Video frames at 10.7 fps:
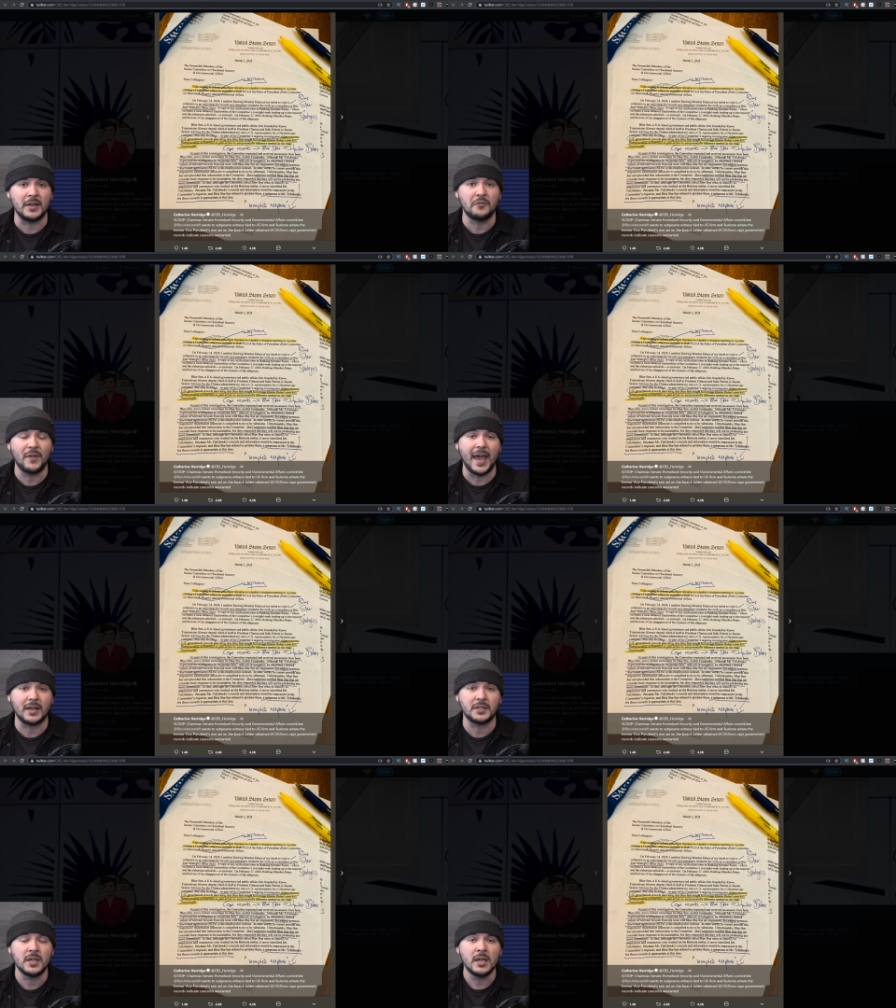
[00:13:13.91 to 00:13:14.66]
And in
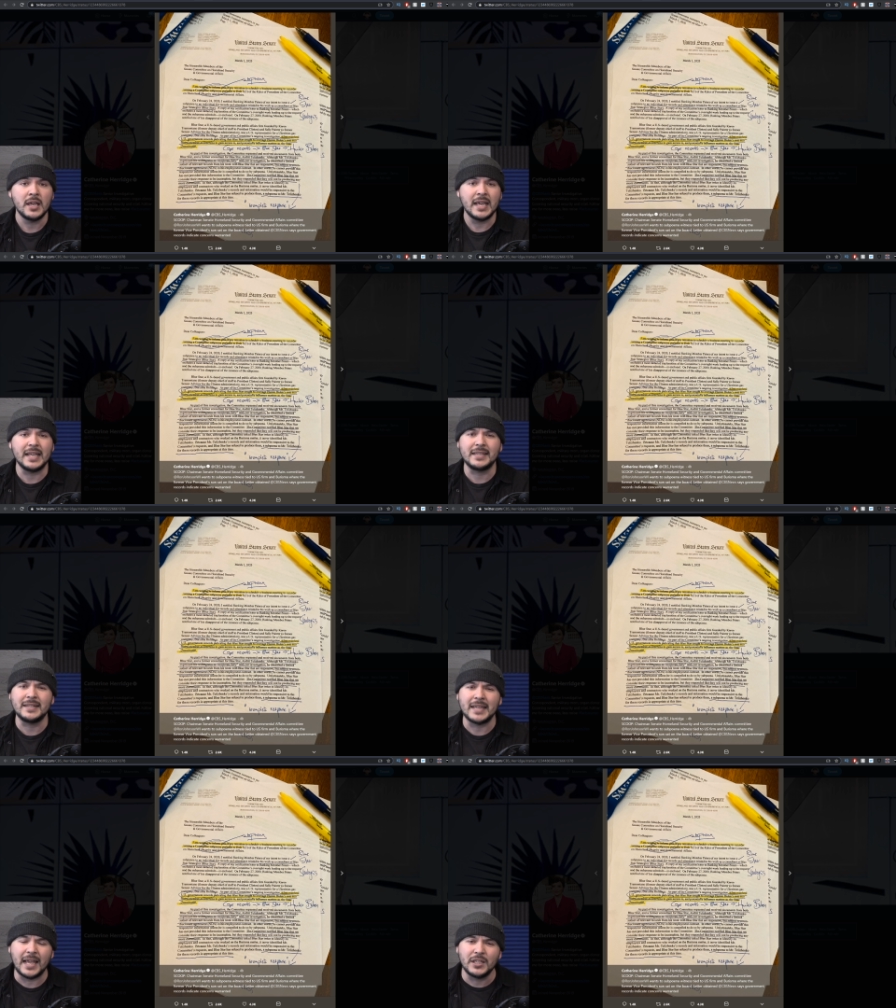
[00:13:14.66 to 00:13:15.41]
fact, his
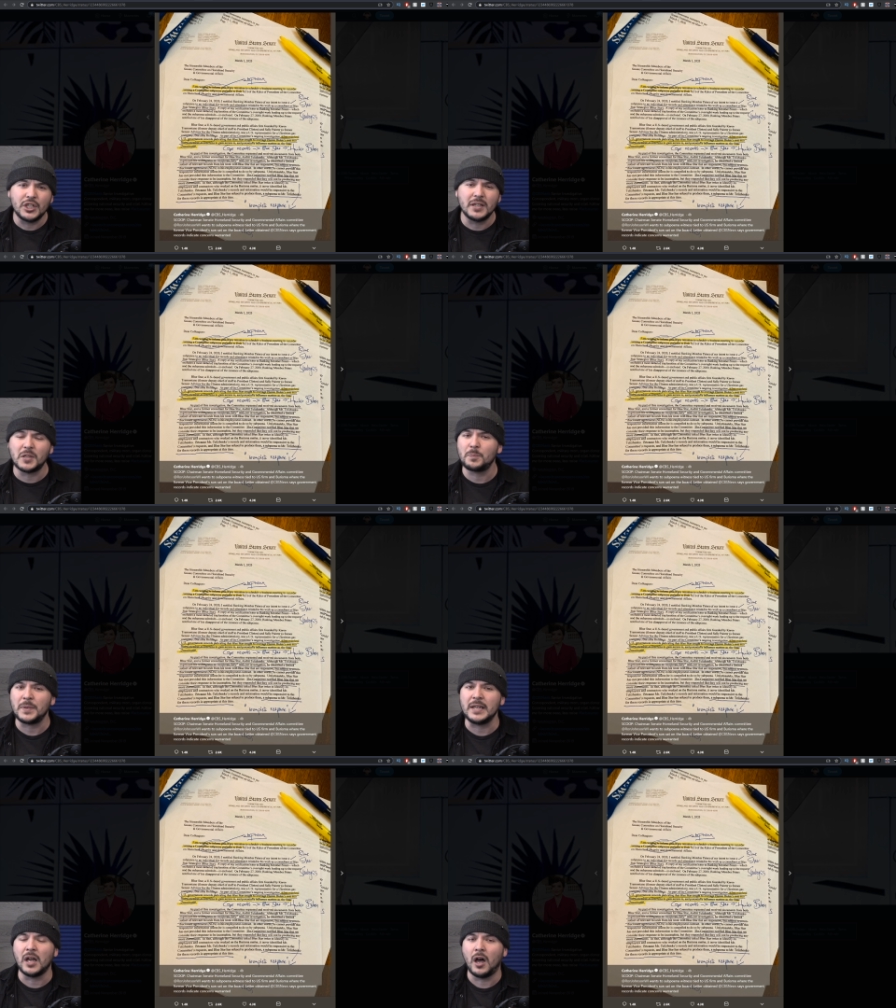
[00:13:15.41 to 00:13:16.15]
intention to
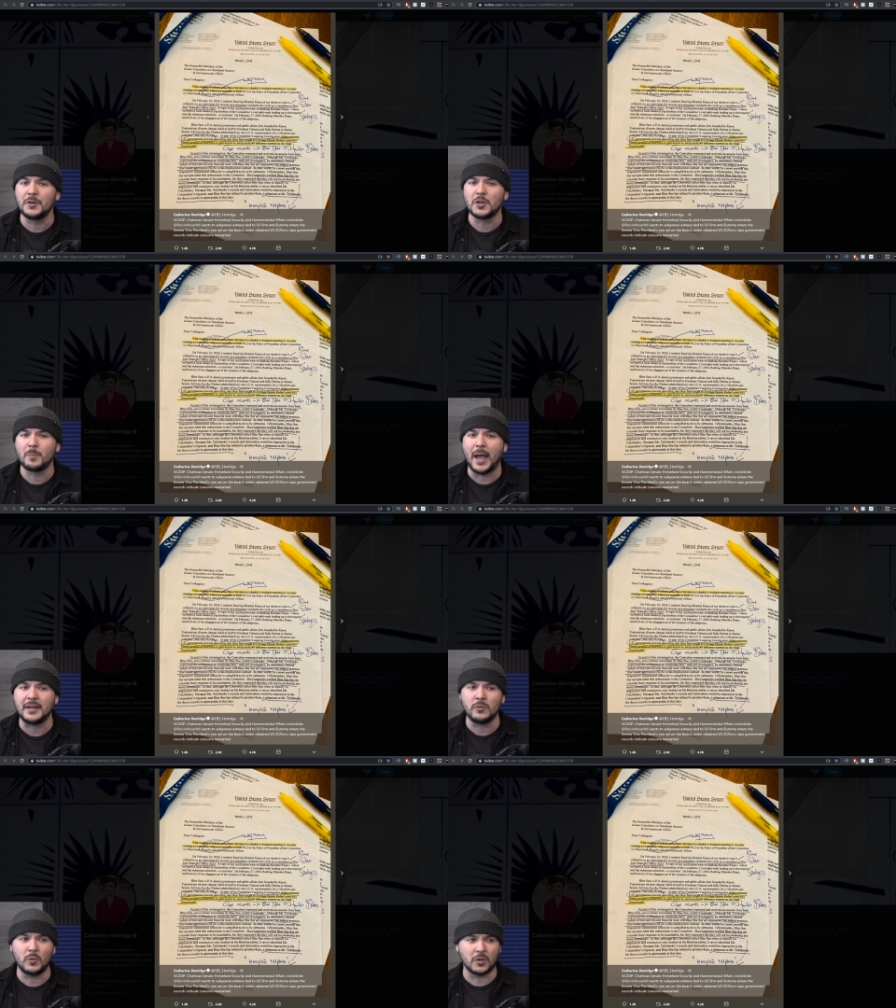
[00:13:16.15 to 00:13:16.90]
subpoena Hunter
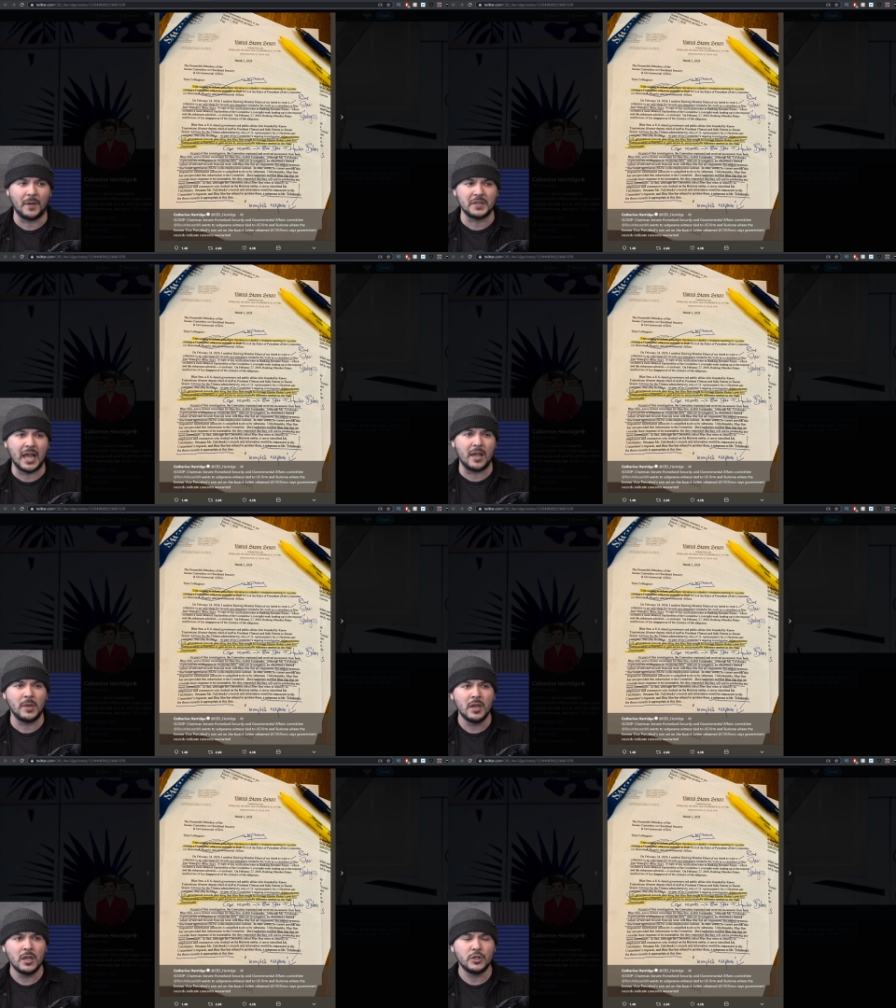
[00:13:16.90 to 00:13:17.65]
Biden was around the
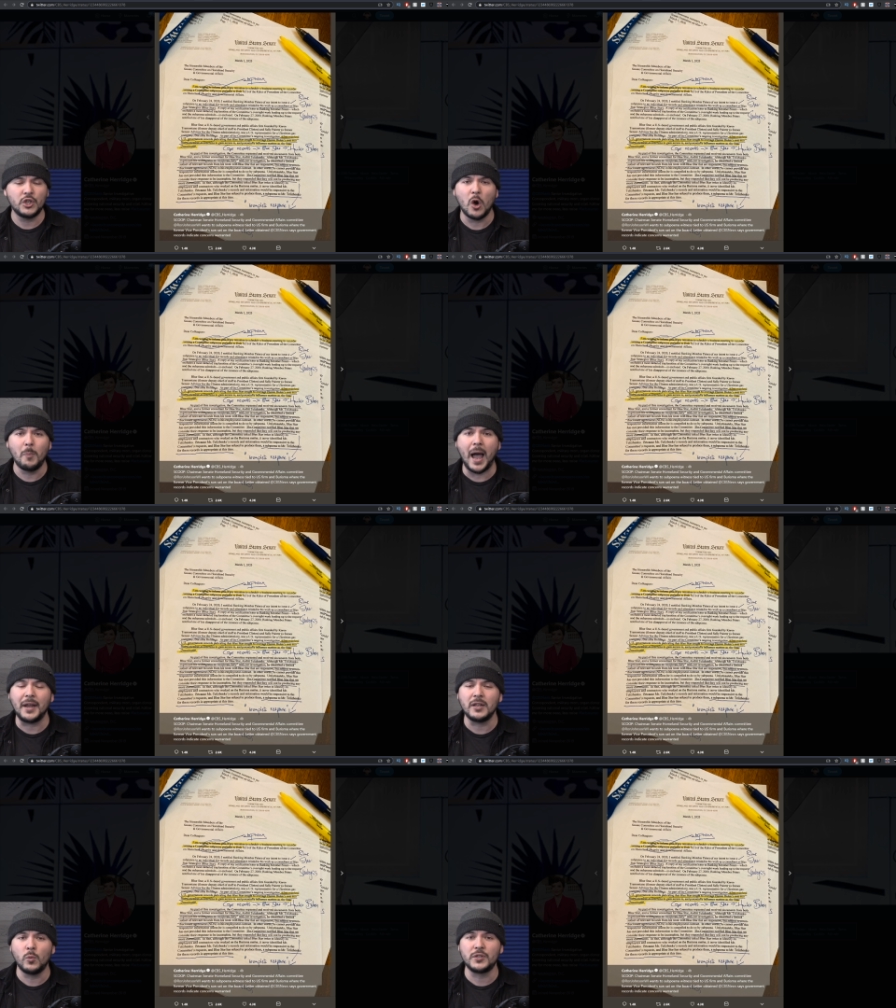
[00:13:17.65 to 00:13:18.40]
time Joe
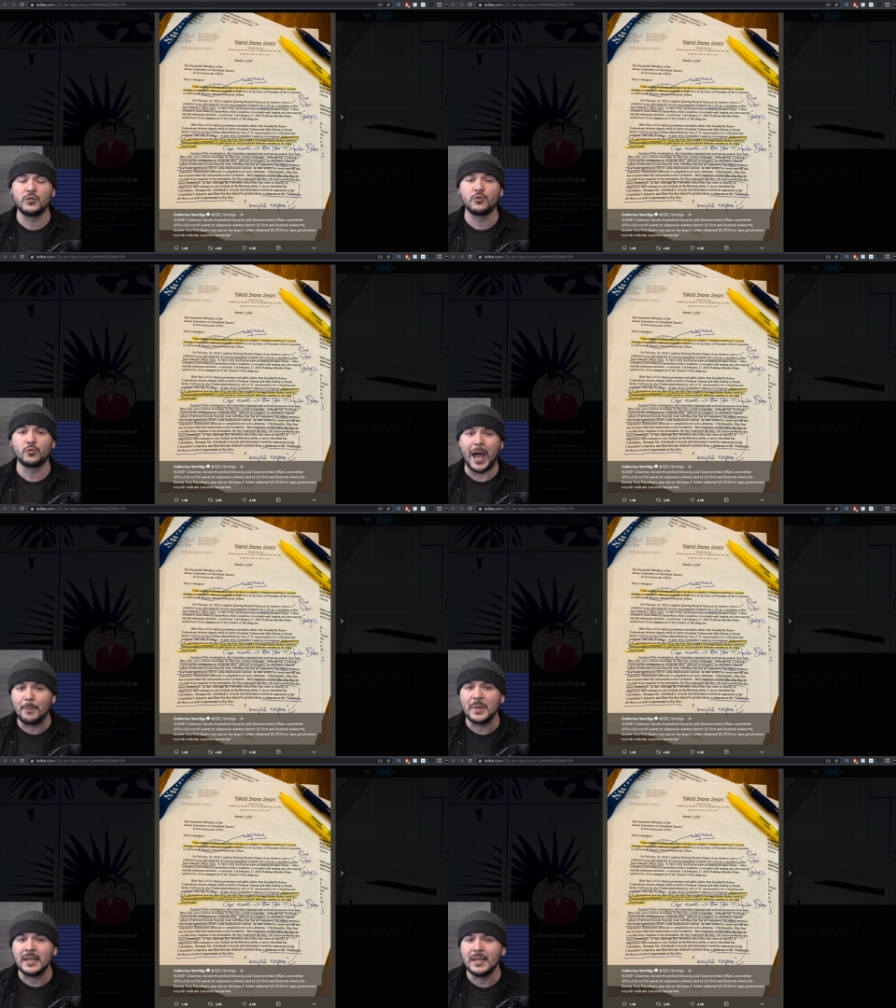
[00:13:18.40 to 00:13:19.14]
Biden was
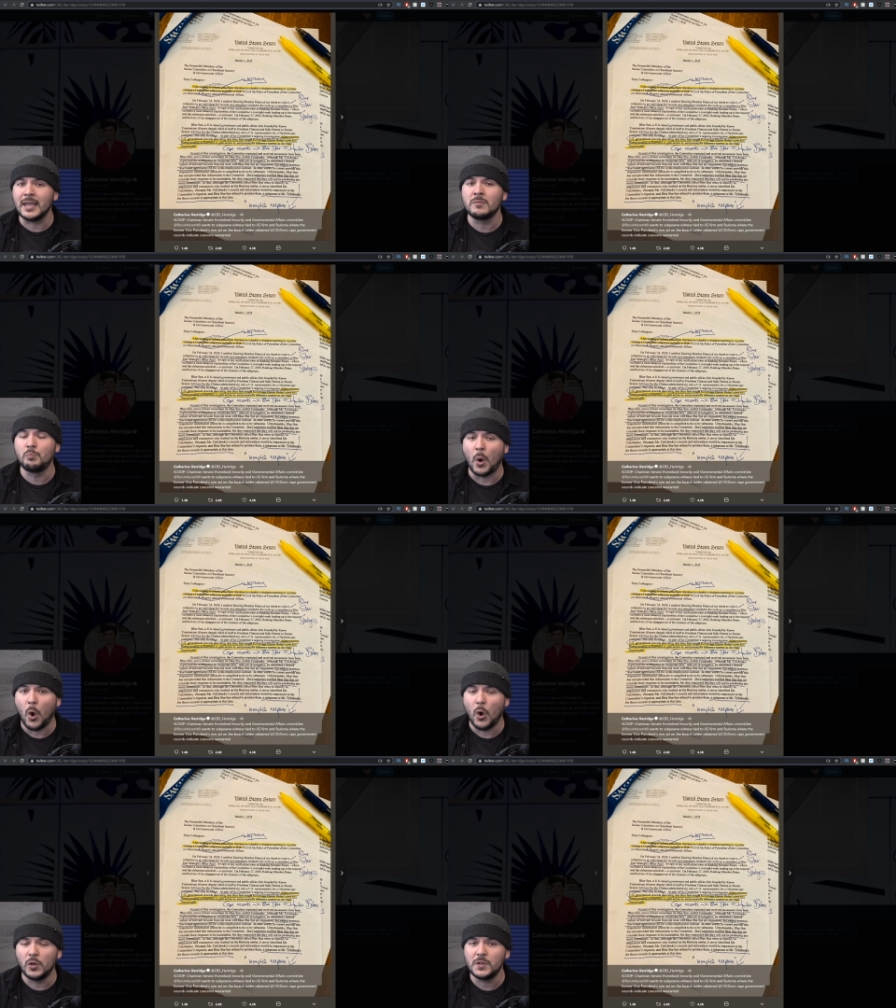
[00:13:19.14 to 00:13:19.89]
dropping in
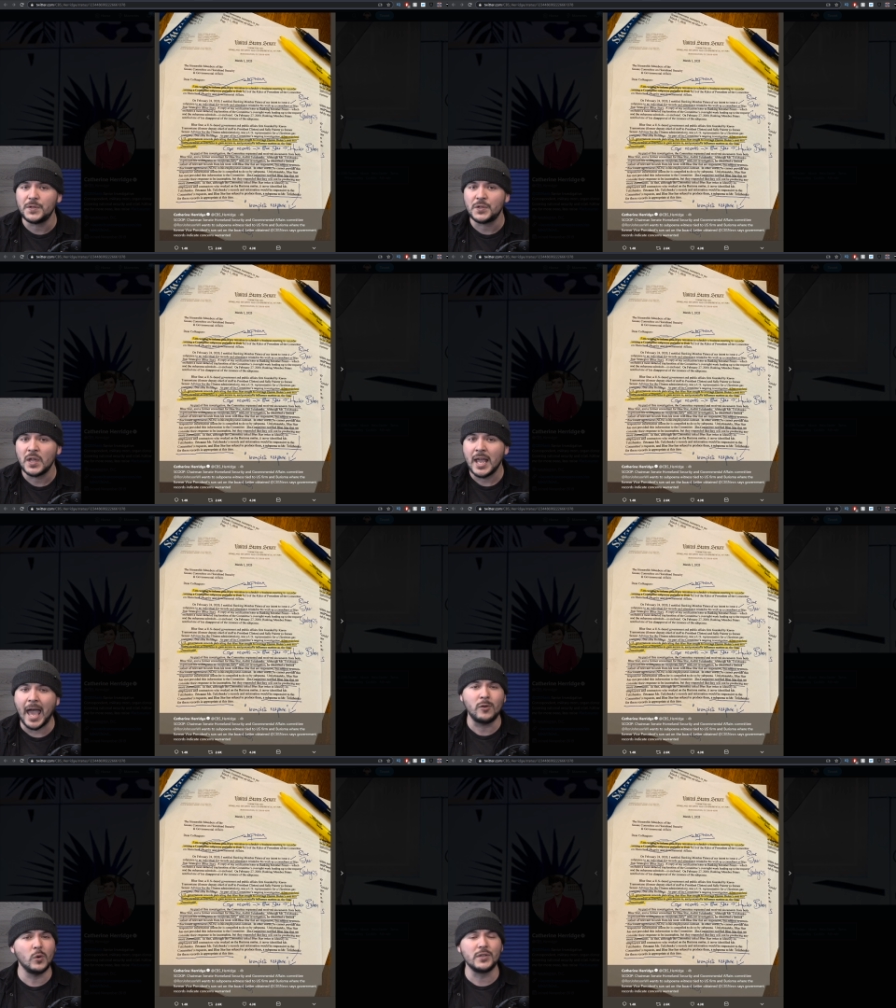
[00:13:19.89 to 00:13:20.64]
polls
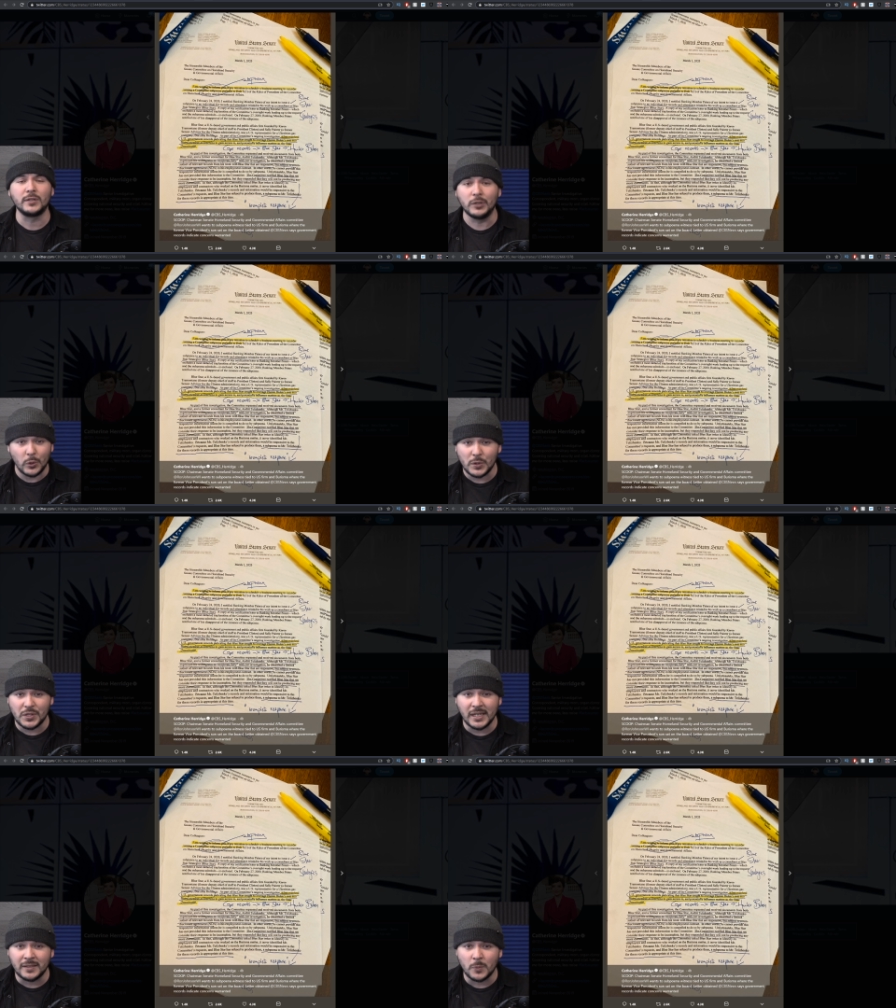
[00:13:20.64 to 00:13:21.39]
and was
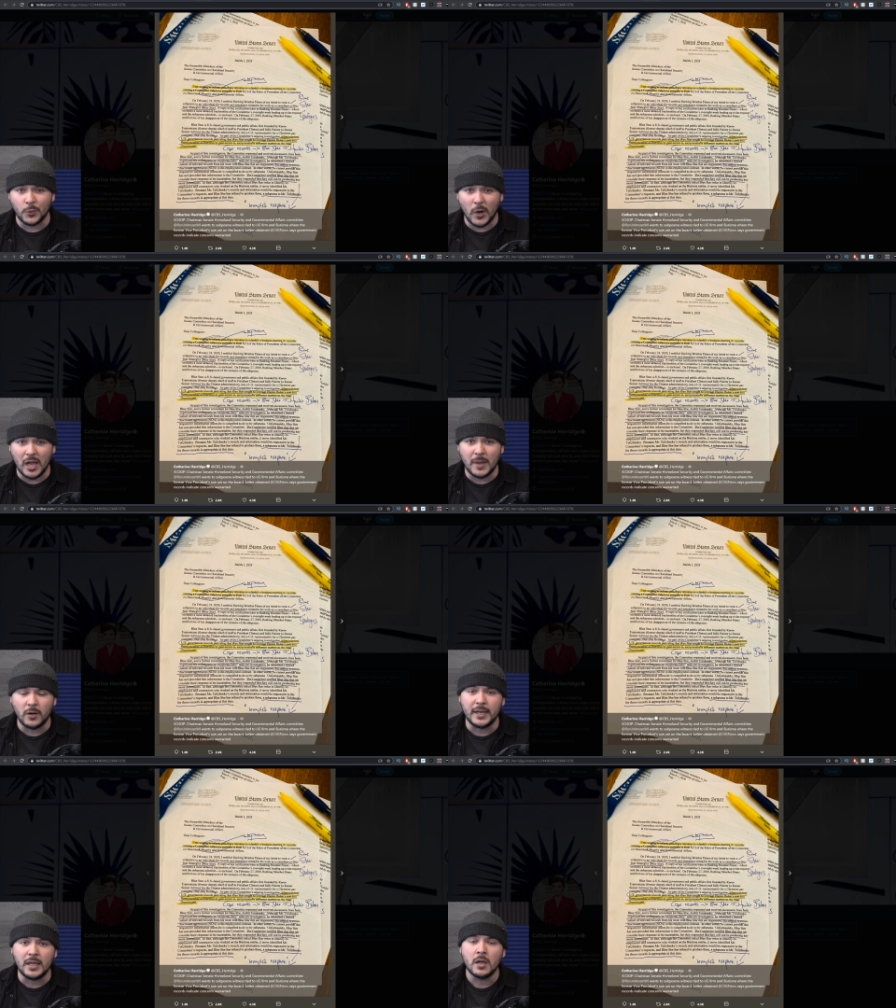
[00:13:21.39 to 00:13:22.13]
losing in the
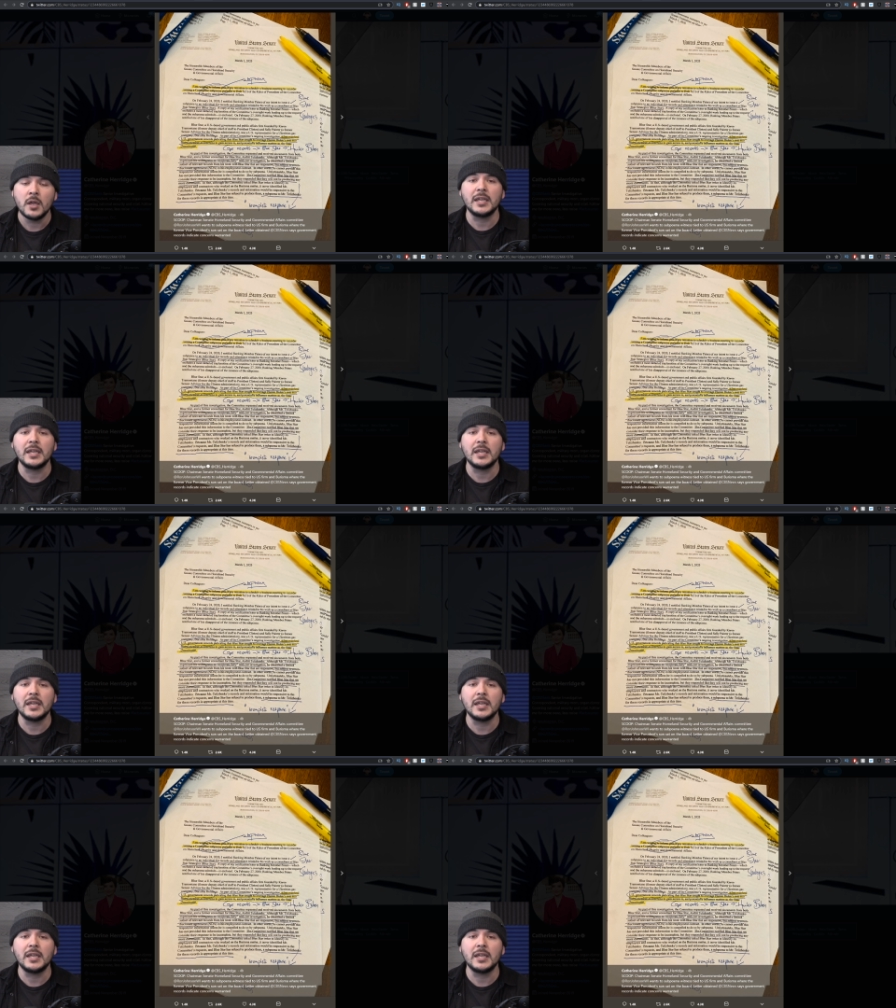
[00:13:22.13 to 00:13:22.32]
primary.